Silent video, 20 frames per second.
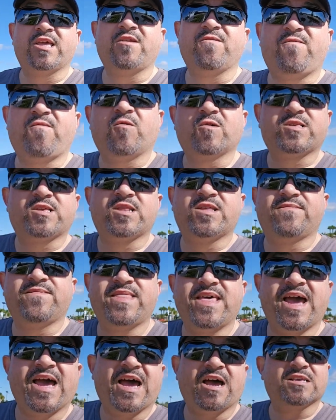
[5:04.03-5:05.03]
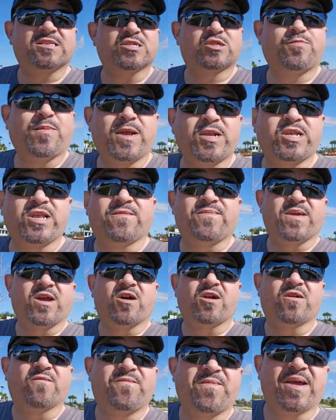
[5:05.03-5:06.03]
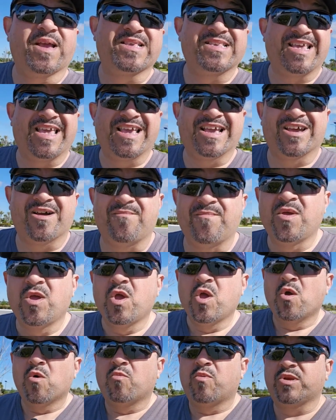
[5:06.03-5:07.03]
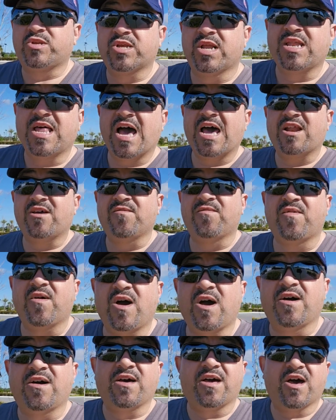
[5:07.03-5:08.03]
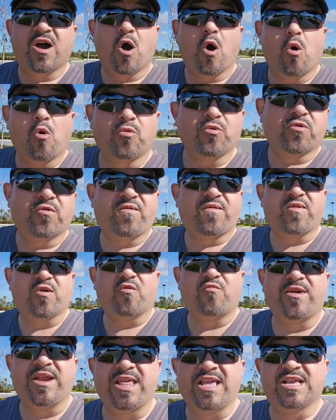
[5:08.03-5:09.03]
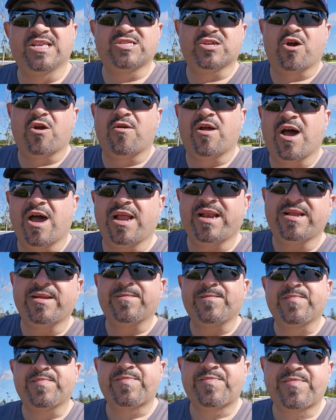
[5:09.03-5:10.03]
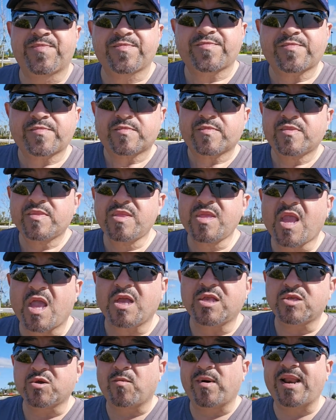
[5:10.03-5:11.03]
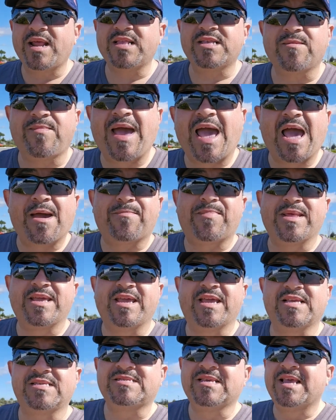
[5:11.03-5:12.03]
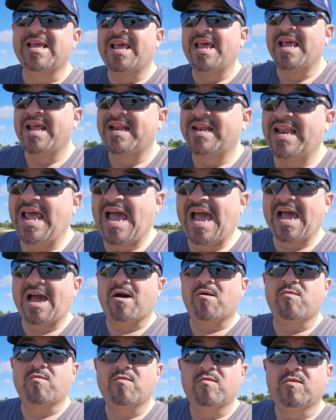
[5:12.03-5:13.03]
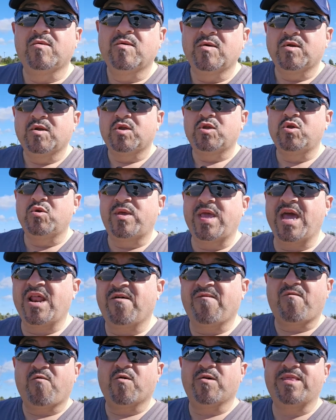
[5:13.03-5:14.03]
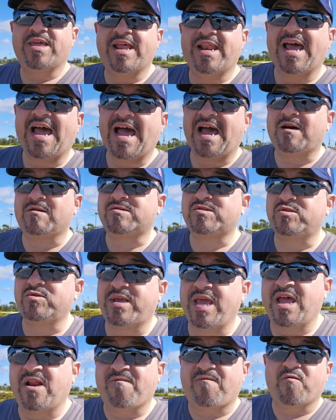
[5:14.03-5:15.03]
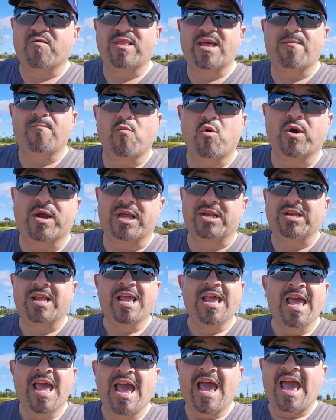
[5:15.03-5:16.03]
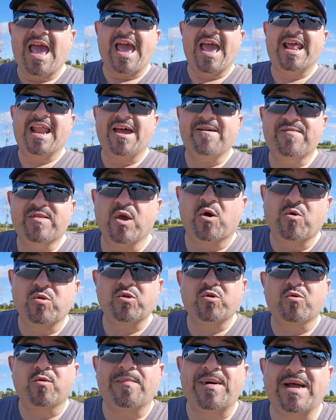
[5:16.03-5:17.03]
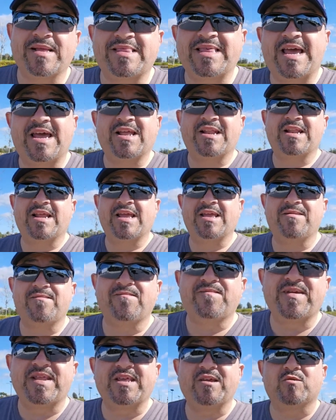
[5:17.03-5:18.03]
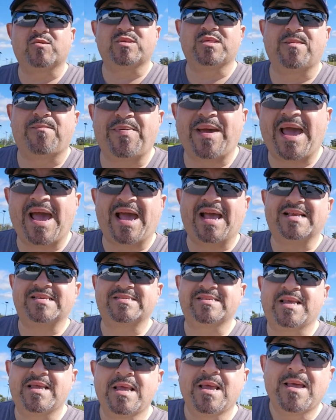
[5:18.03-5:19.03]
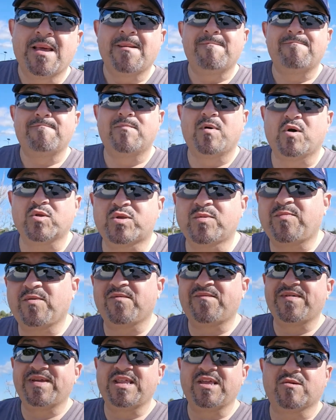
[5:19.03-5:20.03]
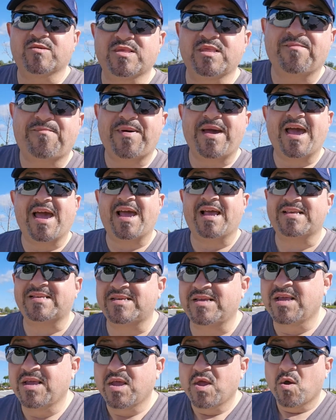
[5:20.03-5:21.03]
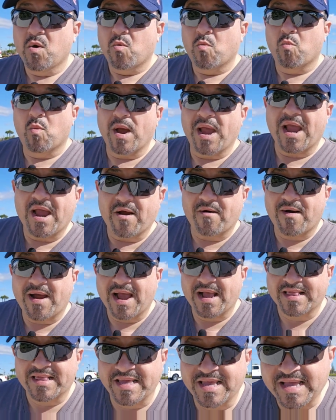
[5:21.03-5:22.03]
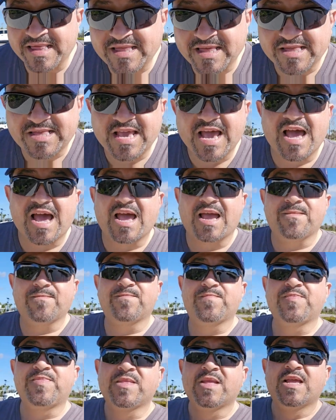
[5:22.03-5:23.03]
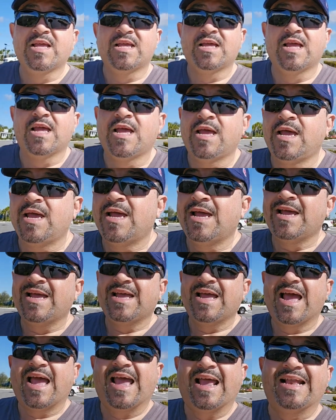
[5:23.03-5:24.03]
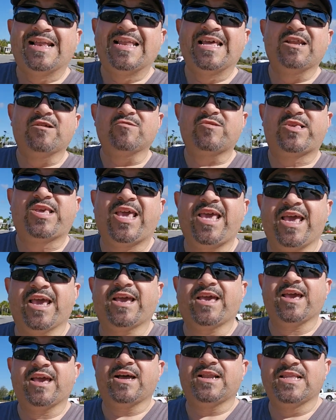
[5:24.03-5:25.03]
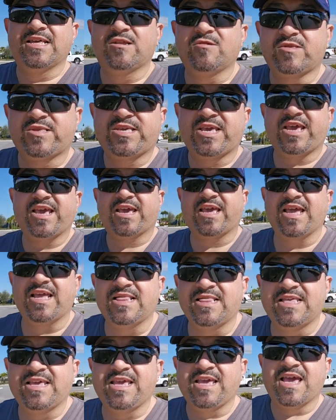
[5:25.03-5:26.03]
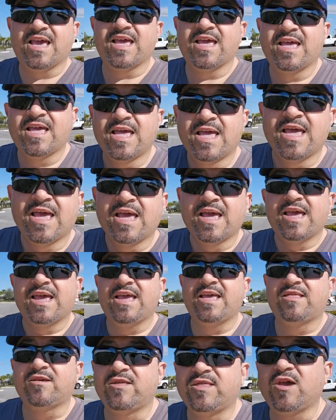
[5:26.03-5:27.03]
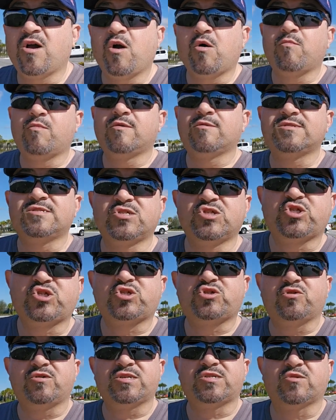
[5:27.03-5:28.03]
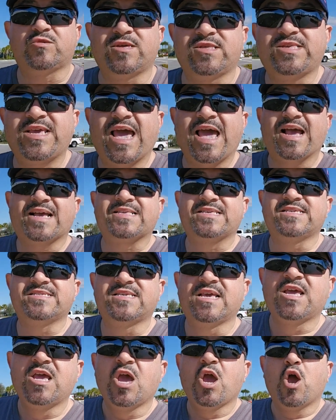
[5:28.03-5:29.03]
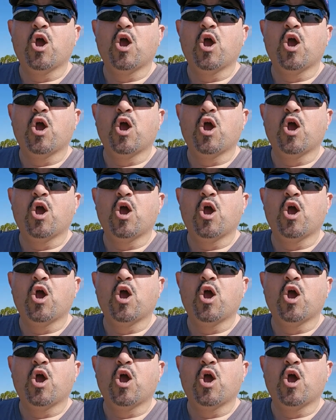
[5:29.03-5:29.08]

can afford to live in their house, especially if they're on a fixed income, which a lot of older Floridians are on. So what ends up happening is now you can't afford that house. You can't afford that mortgage. And I've told you about that in videos in the past, multiple videos in the past, where at the end of the time, a little tick in the either the homeowner's insurance or the taxes